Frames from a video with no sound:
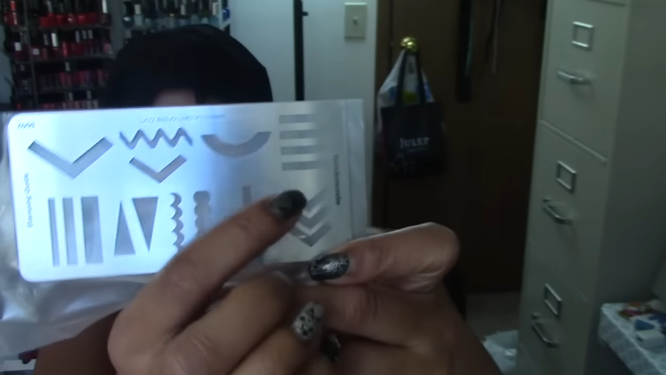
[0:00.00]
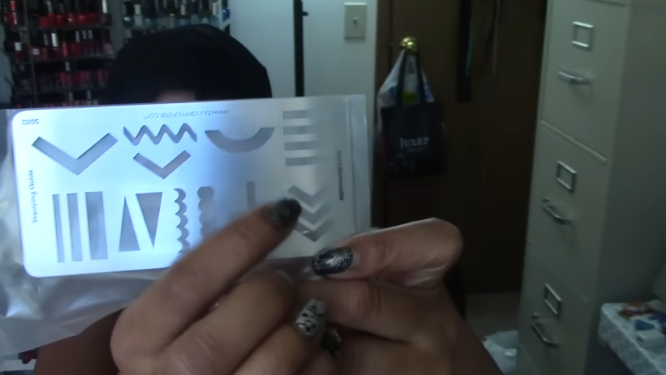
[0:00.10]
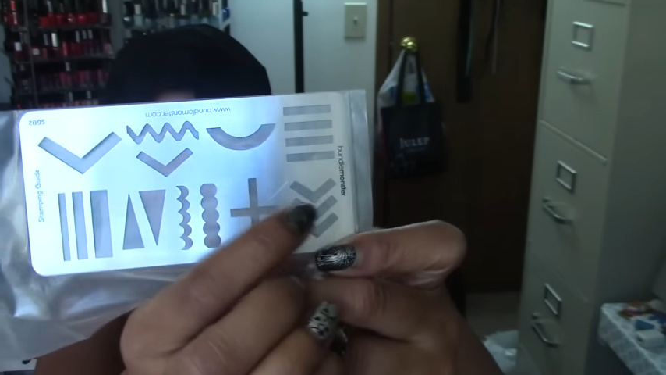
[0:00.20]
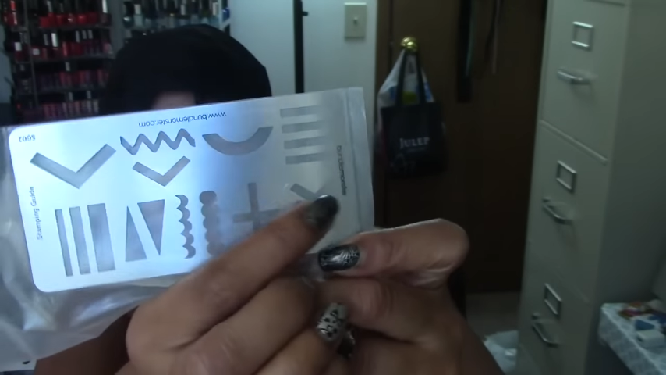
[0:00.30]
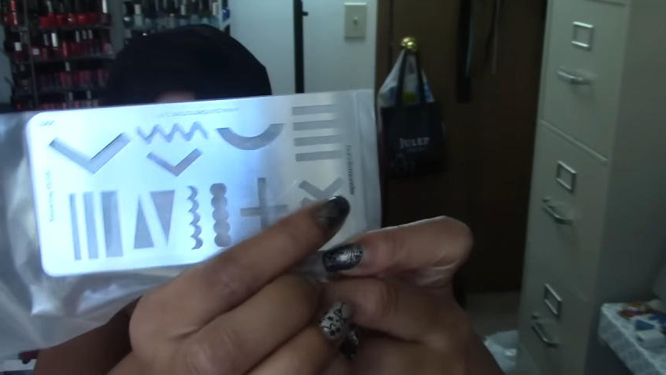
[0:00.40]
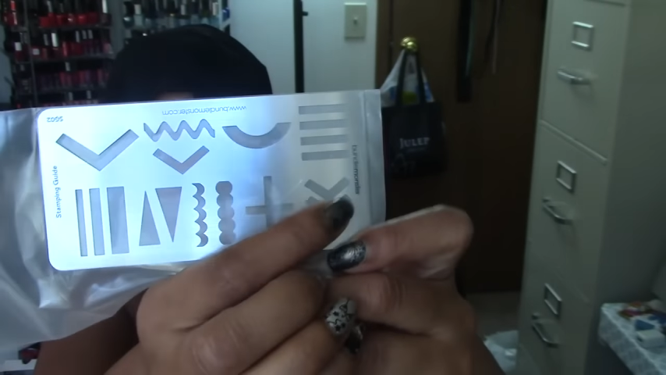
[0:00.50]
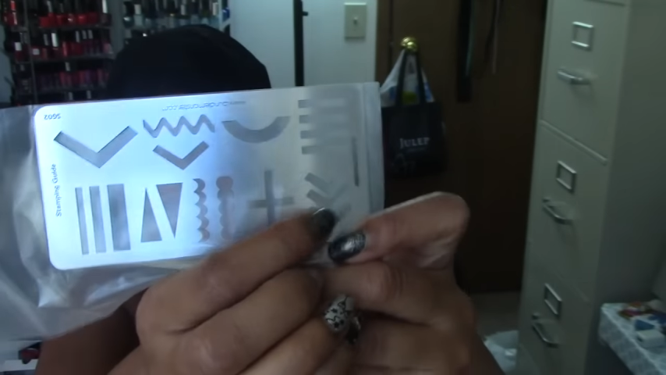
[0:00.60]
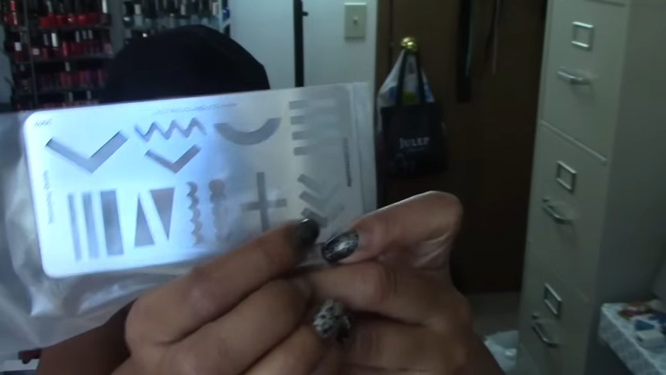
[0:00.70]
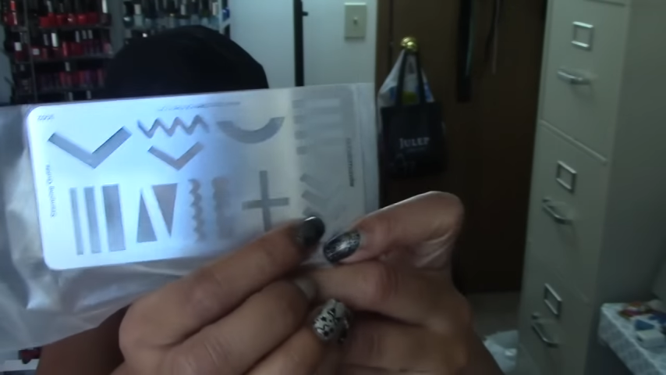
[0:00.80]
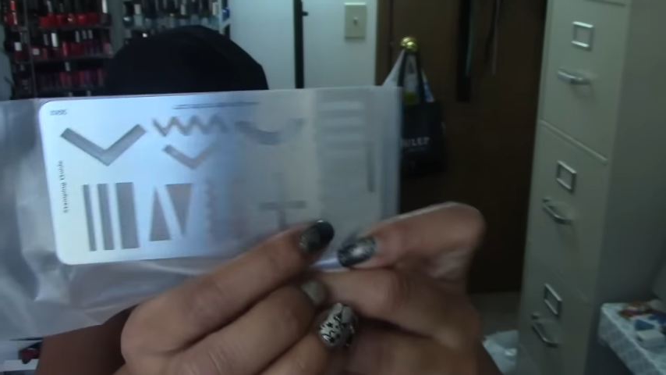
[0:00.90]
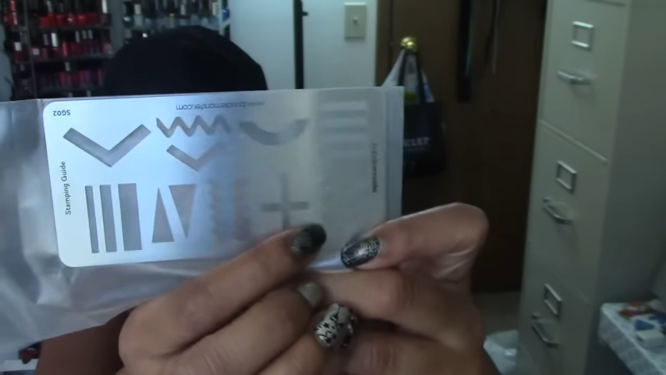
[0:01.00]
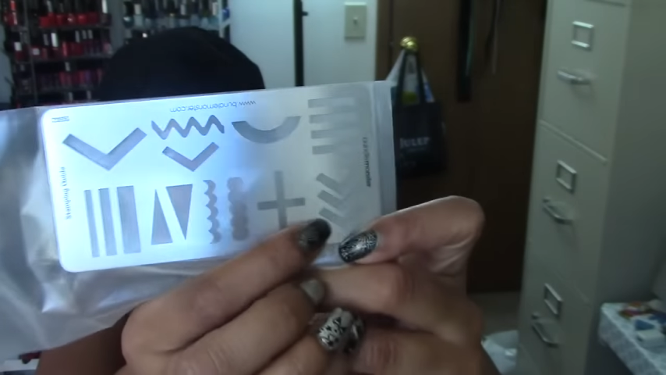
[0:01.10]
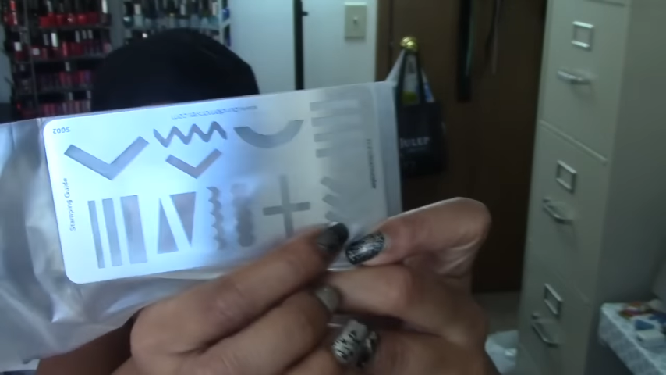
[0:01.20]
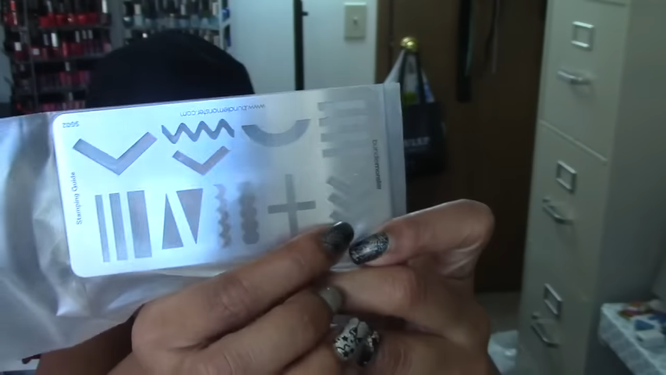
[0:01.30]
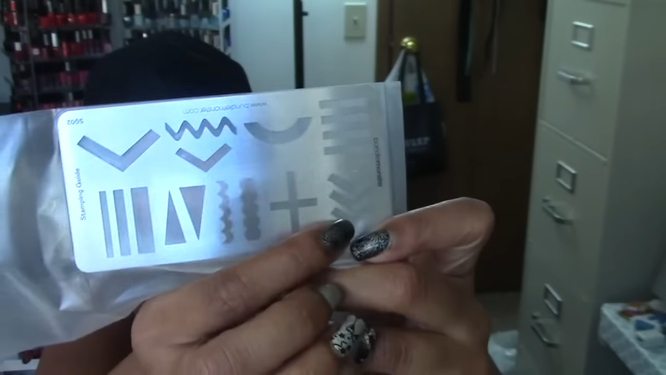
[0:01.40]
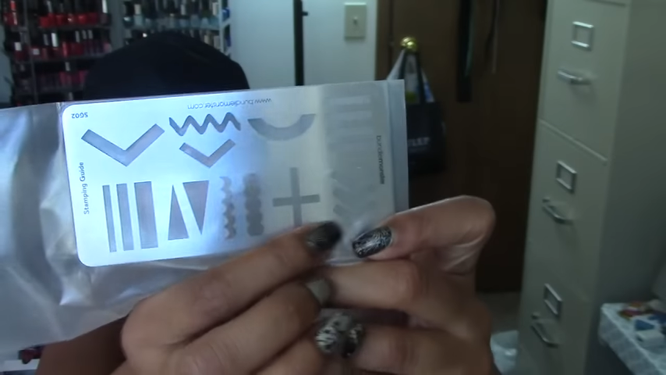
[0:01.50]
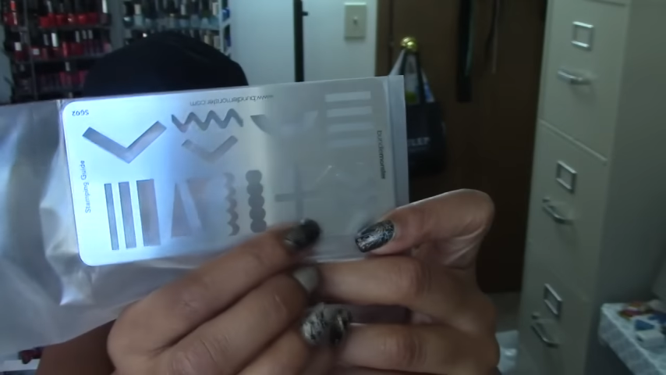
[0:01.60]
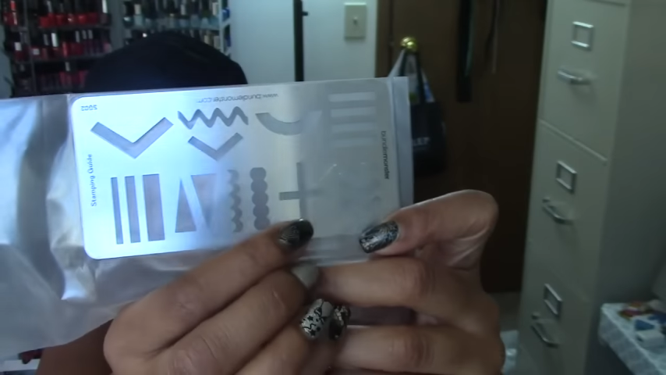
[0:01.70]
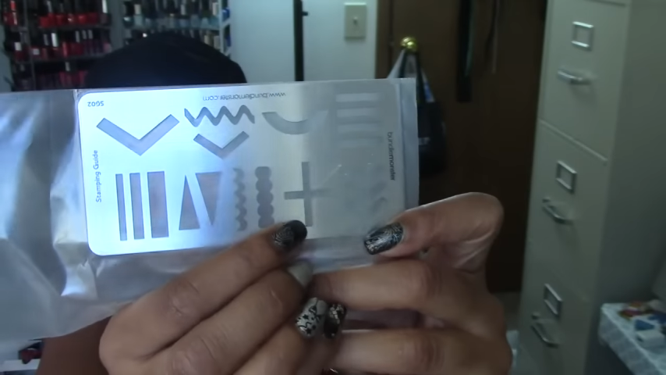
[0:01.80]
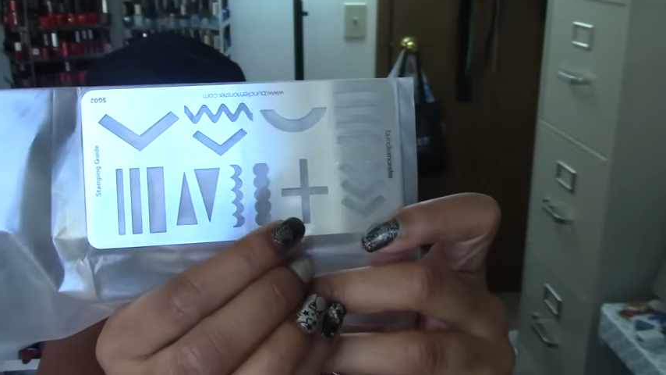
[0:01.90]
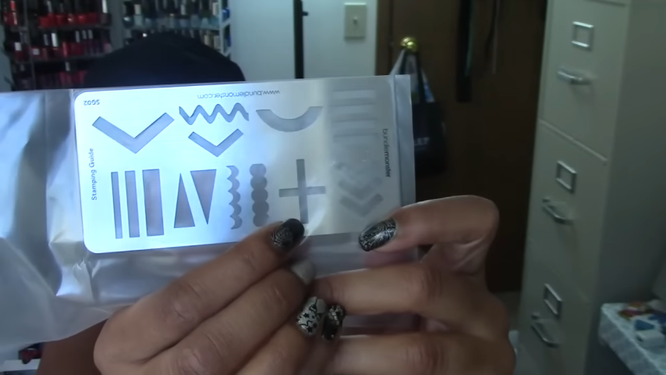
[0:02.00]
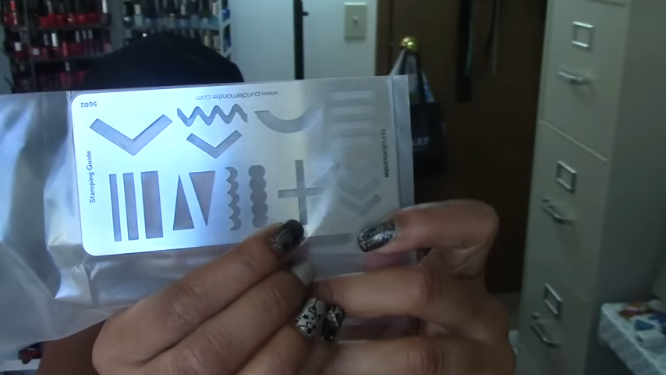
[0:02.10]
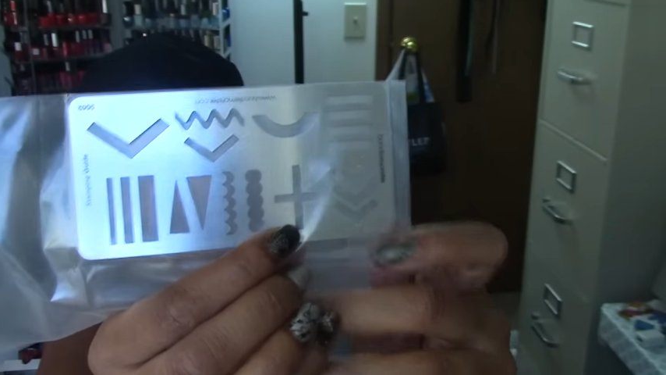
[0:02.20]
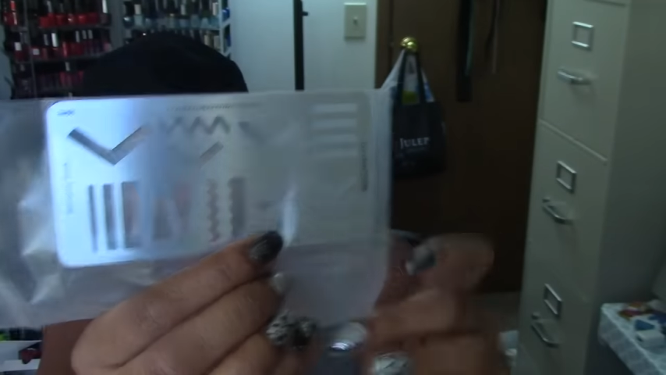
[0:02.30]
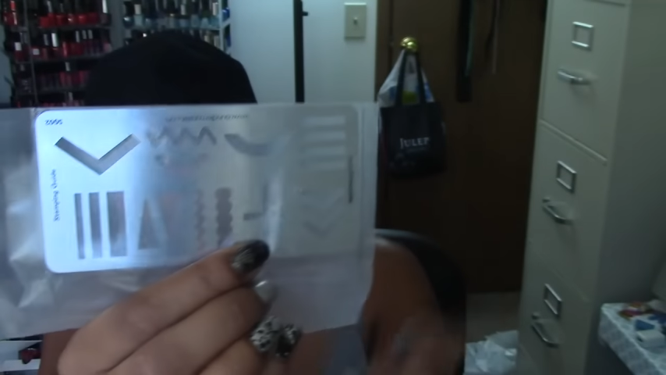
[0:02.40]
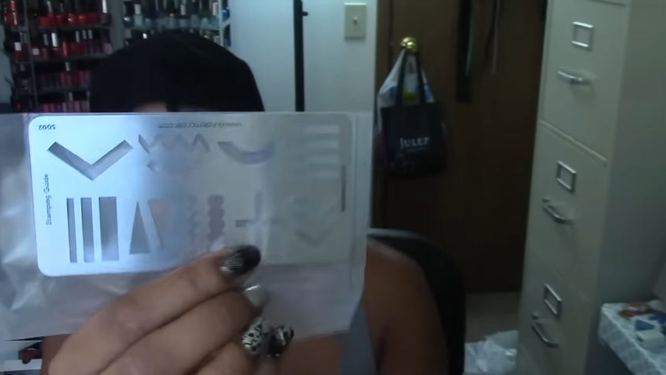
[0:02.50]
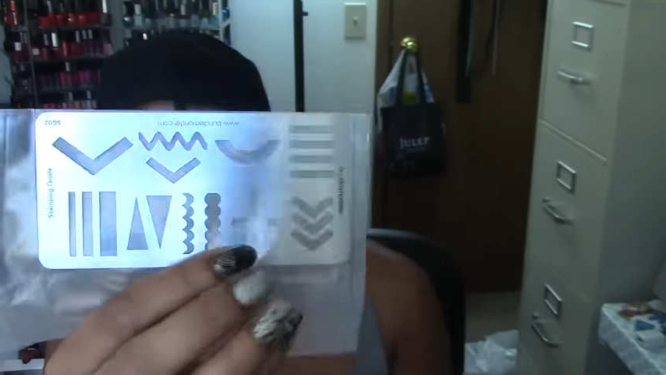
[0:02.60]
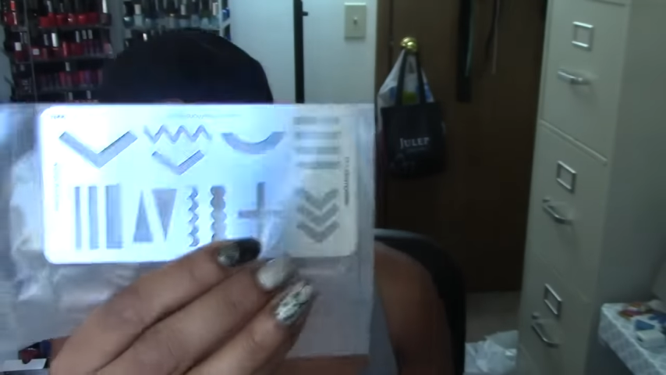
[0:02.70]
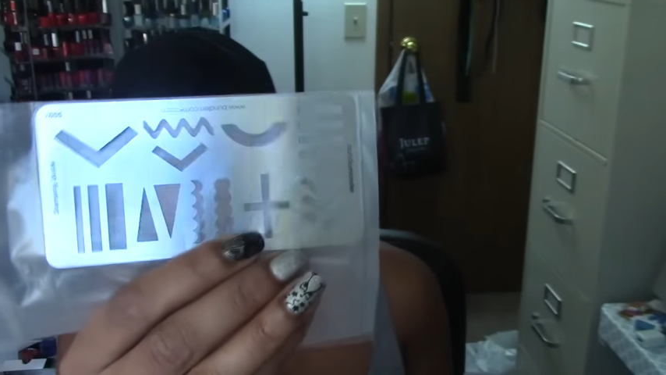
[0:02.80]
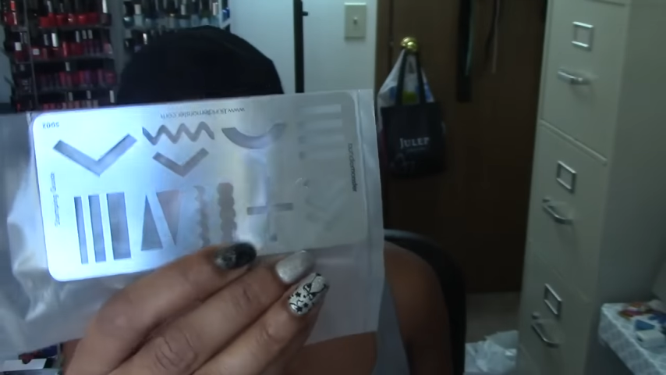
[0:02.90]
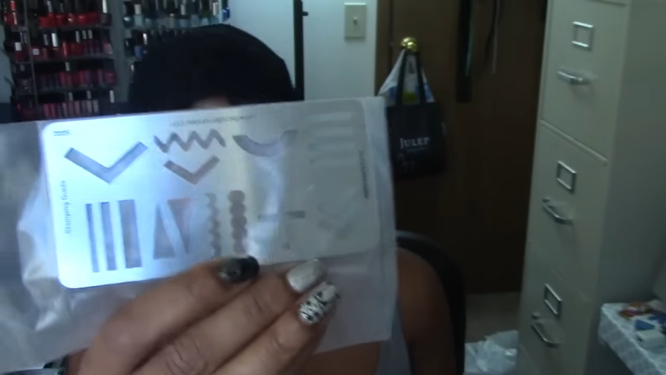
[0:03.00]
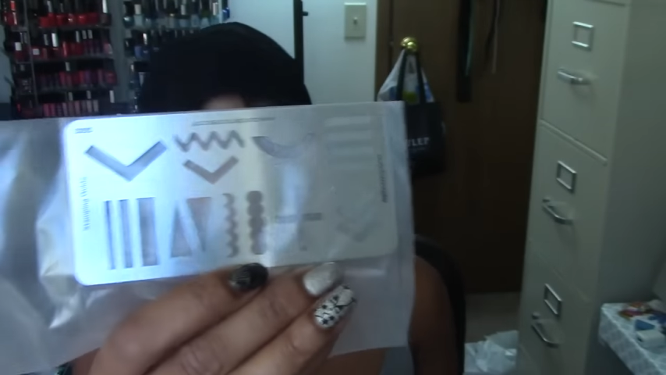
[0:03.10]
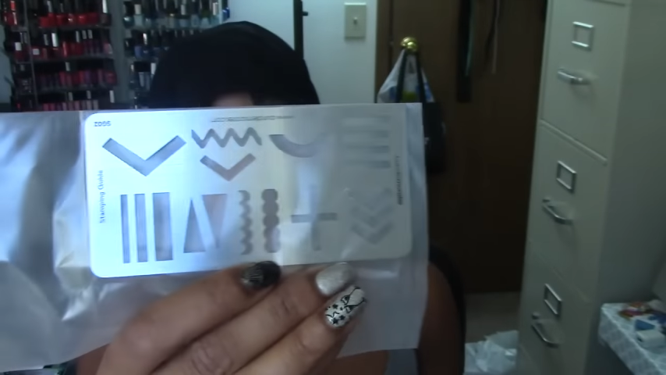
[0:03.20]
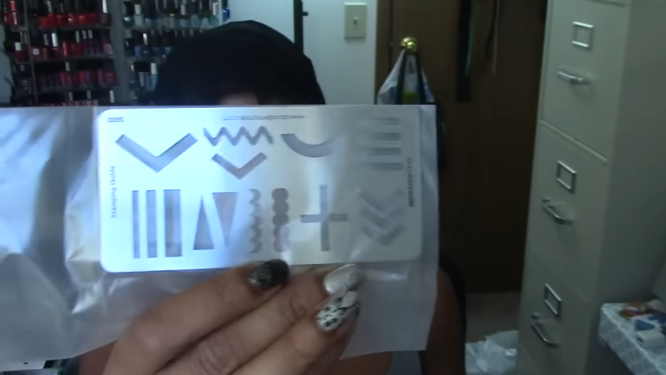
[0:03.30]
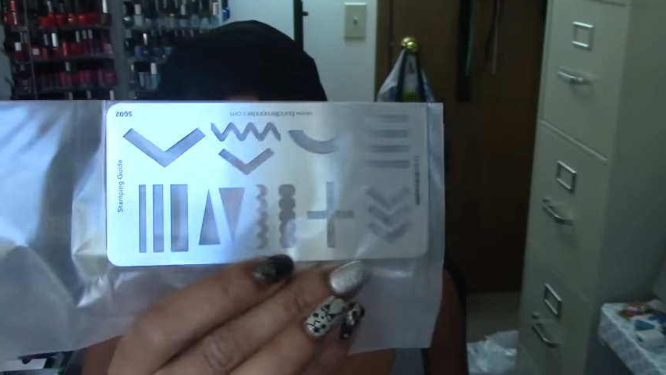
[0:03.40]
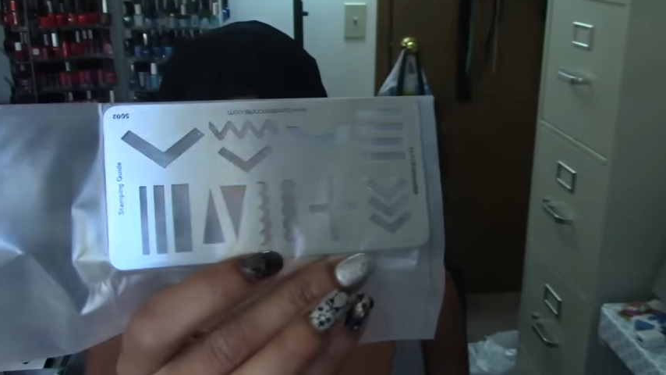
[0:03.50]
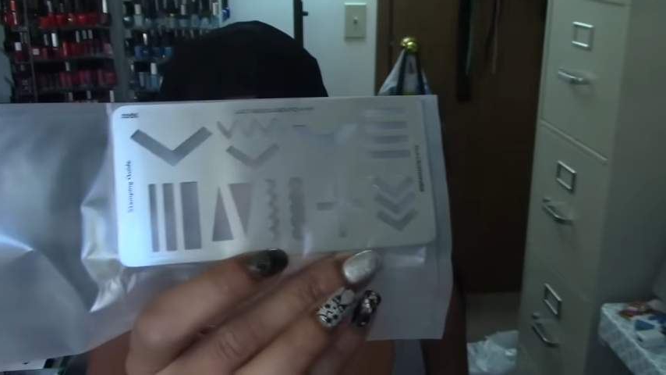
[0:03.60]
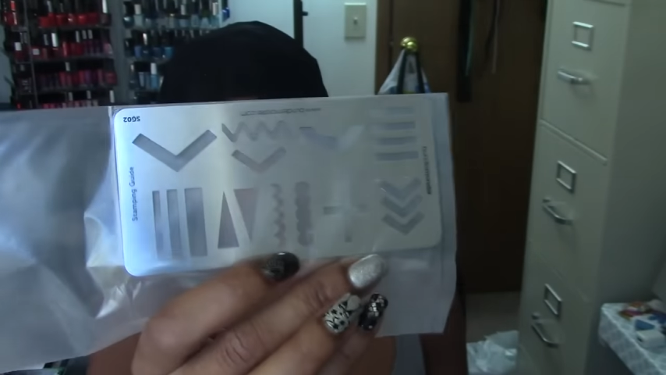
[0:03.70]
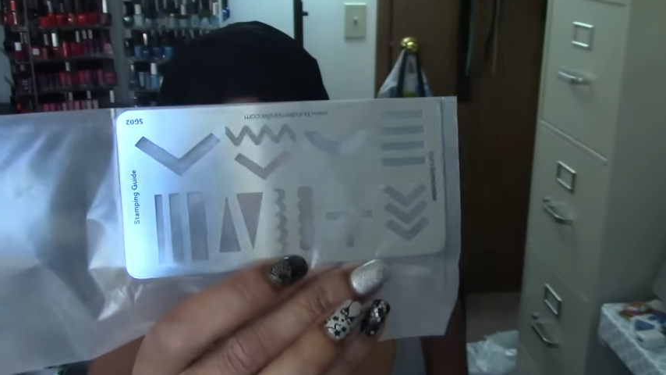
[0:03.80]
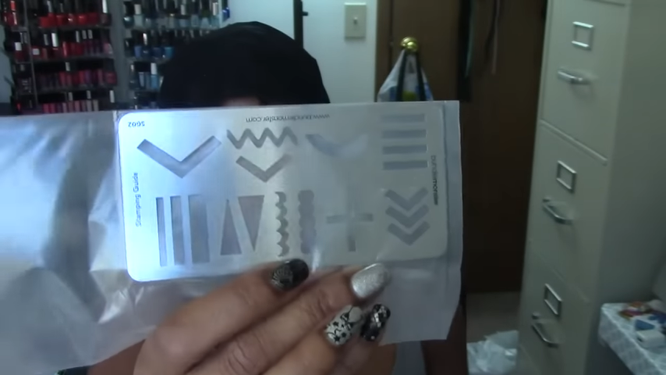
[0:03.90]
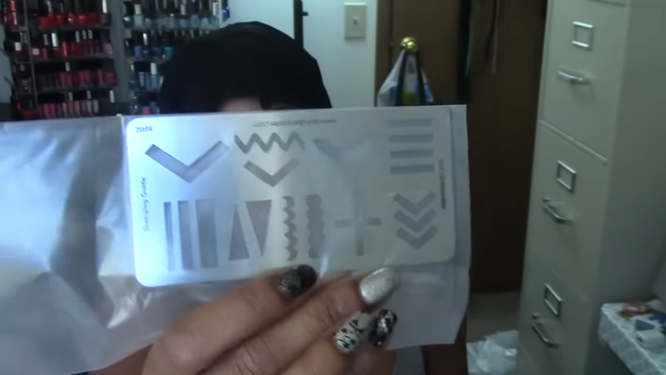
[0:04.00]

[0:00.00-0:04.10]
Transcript: No face is visible, so there are no lips to read.